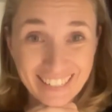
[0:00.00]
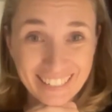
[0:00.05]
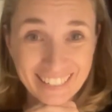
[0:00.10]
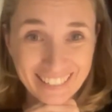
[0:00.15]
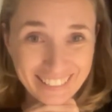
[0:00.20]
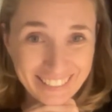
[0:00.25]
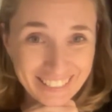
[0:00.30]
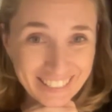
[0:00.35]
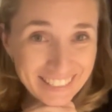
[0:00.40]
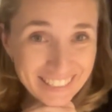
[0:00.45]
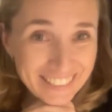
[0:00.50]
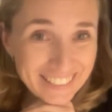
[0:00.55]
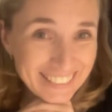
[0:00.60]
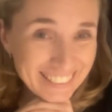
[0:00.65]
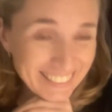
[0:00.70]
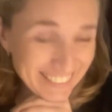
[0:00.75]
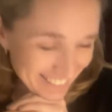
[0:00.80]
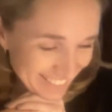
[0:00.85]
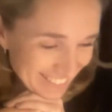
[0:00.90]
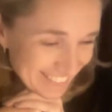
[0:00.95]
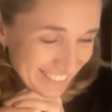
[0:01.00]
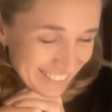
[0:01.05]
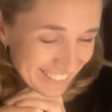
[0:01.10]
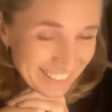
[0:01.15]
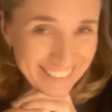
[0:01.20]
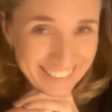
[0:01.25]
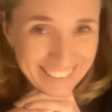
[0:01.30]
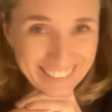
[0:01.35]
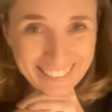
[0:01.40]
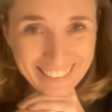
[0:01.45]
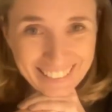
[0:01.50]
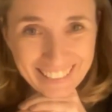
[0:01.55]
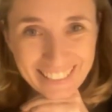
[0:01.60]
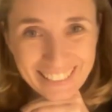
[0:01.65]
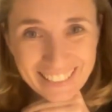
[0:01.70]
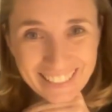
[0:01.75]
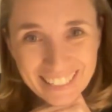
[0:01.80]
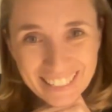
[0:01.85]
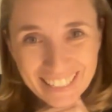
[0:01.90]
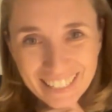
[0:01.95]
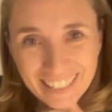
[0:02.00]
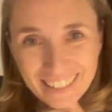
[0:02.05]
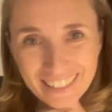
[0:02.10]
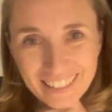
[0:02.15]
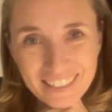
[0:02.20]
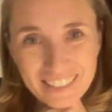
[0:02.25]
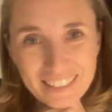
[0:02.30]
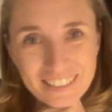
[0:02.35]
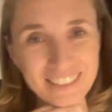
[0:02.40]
accountant to support you. So